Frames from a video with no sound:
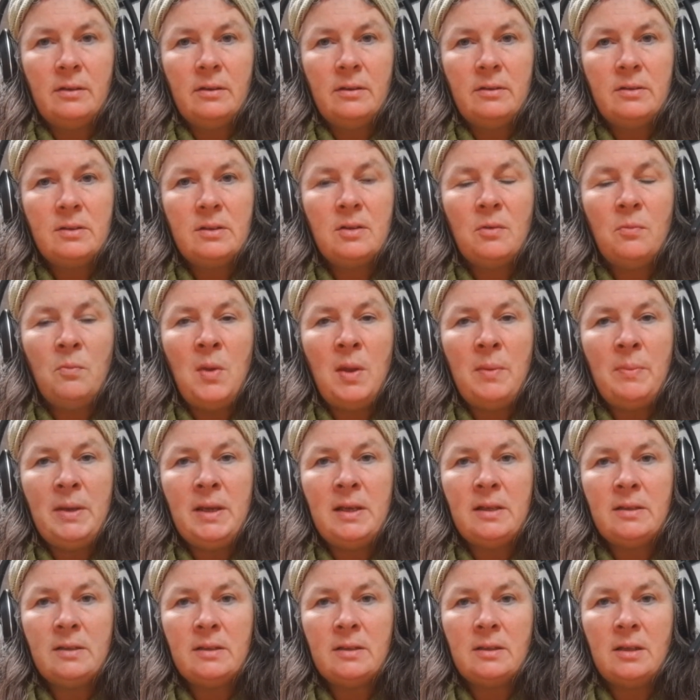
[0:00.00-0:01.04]
So maybe
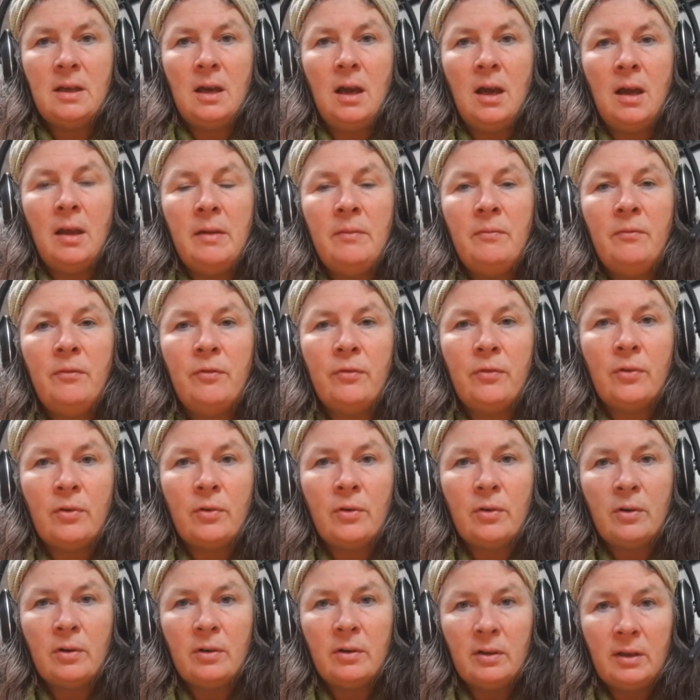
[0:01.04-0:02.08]
it's a time
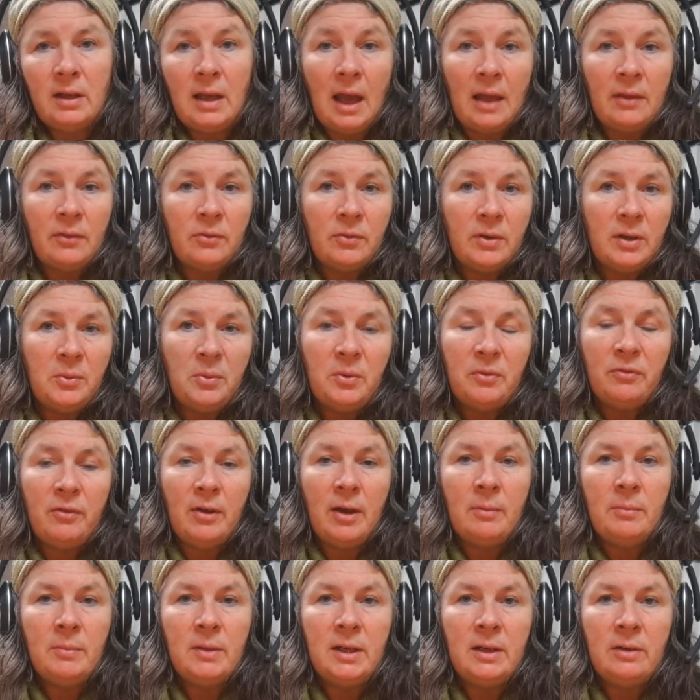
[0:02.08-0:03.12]
for gathering with
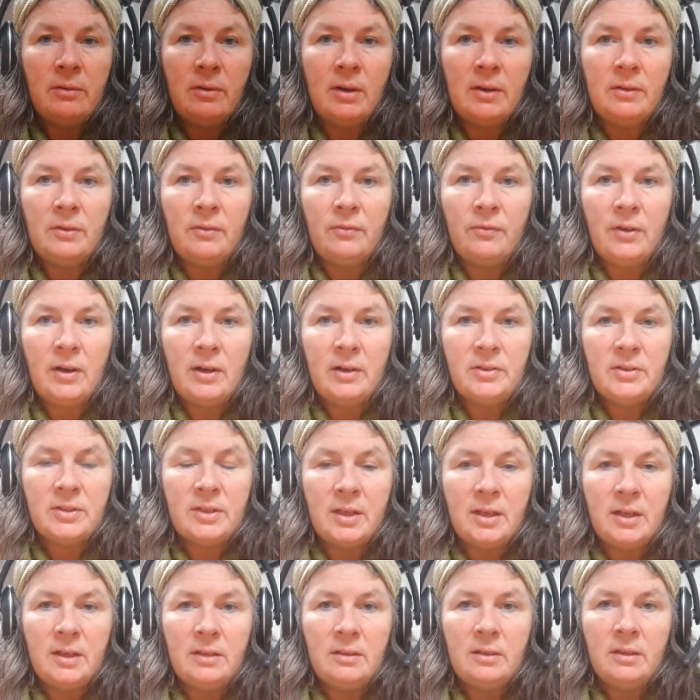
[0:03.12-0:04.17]
family around the
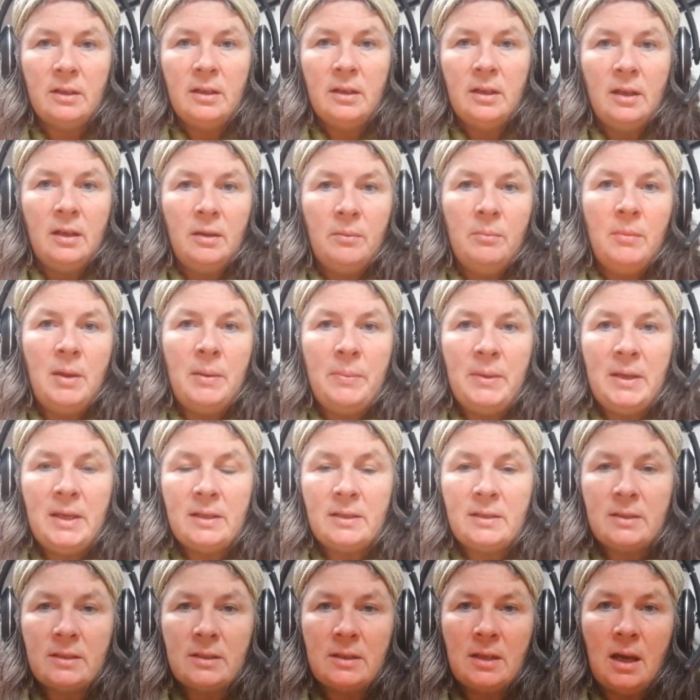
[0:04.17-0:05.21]
fireside. Maybe
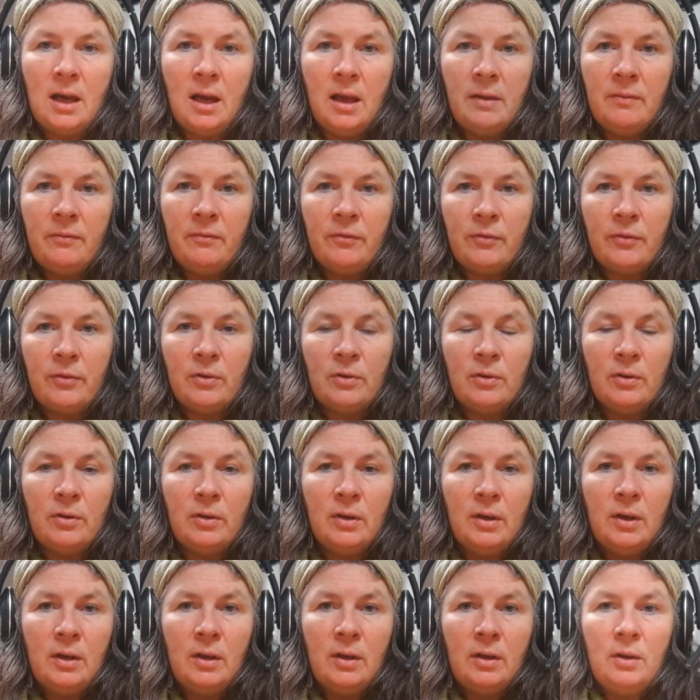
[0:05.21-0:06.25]
it's a time for
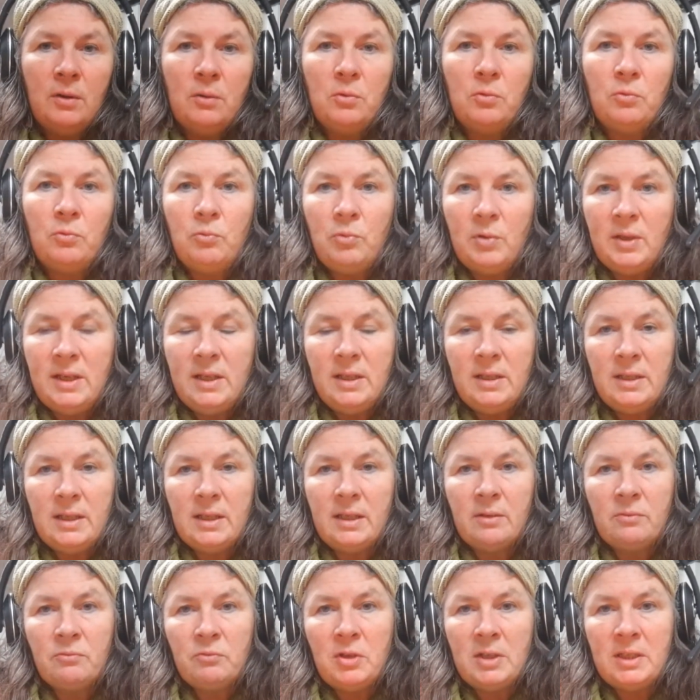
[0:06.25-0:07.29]
reading
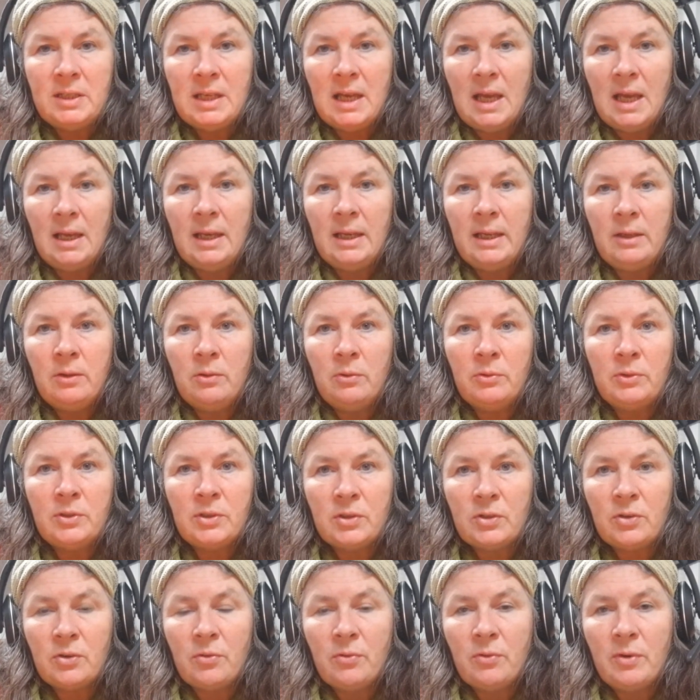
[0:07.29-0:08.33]
and retelling old
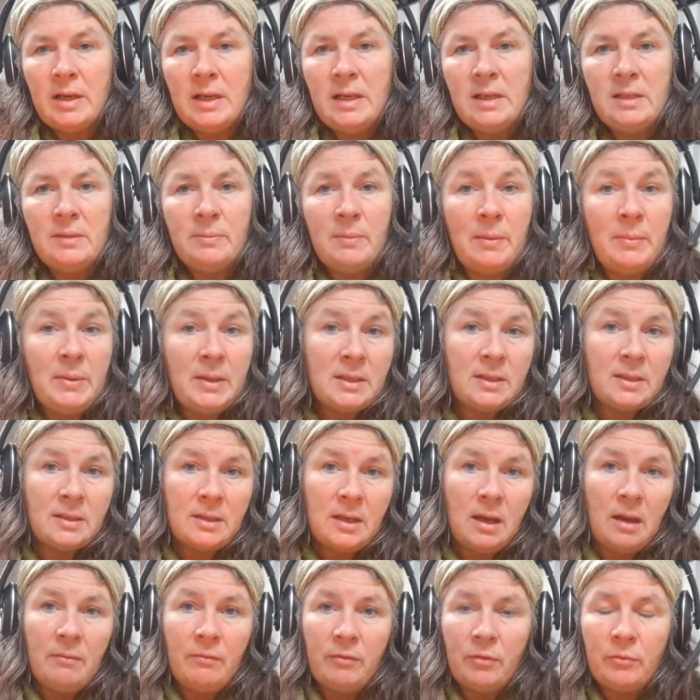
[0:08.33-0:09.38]
stories. Maybe it's a
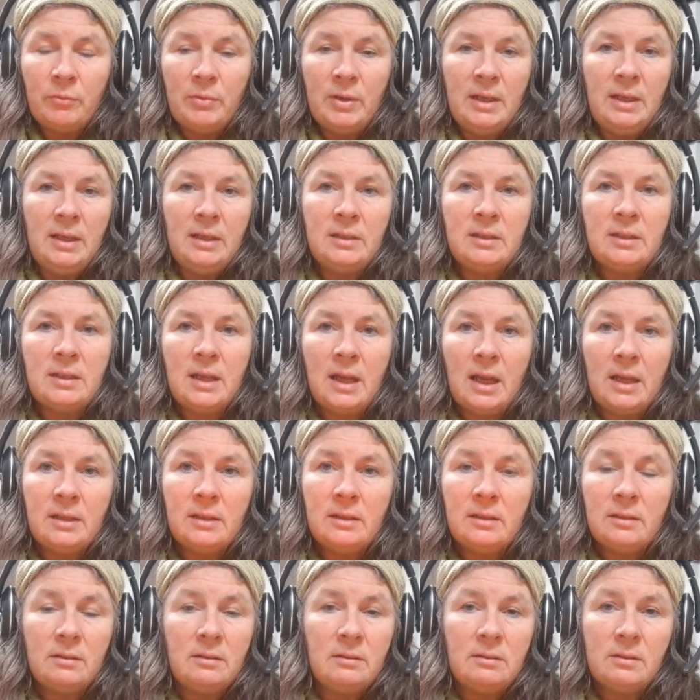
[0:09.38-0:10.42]
time for really
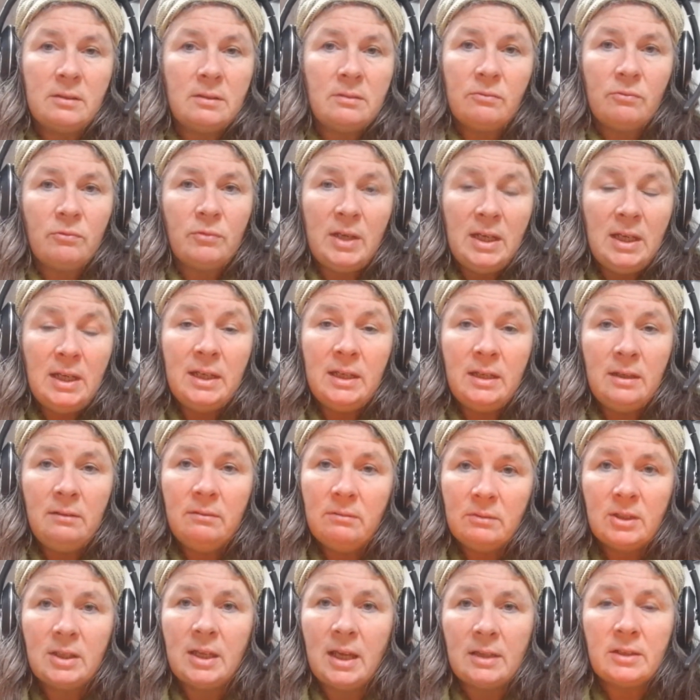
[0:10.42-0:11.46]

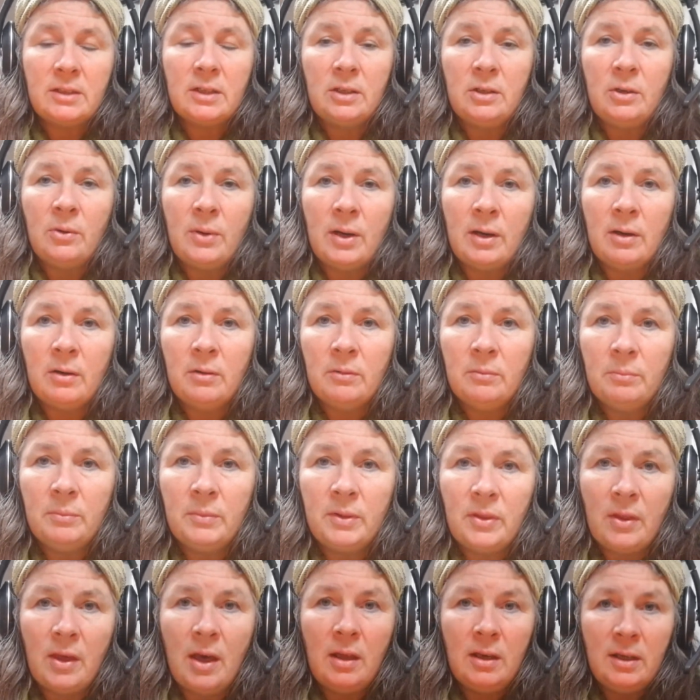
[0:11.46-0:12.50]
to get to know our
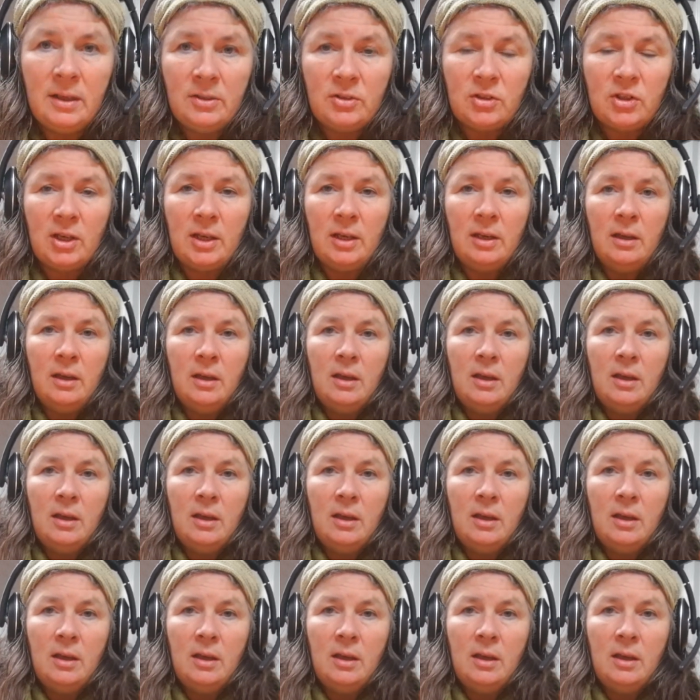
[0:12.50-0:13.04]
mythology.